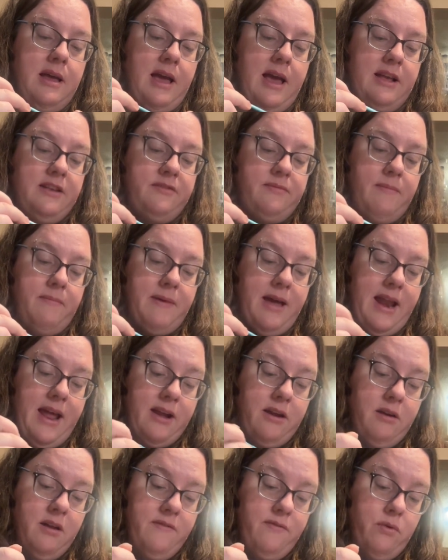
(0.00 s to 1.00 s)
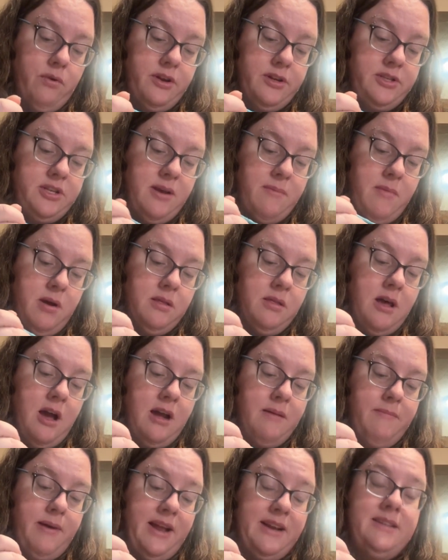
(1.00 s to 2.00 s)
and I could have ordered something
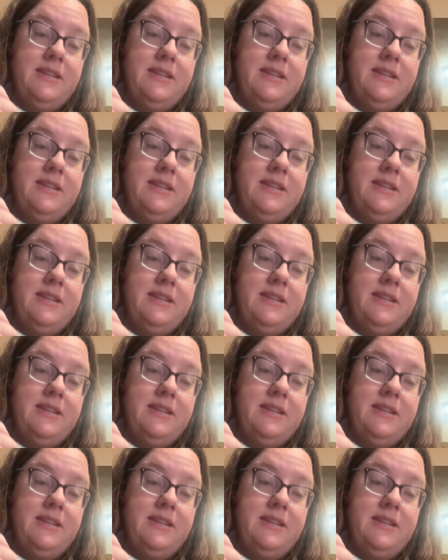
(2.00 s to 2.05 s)
online, but I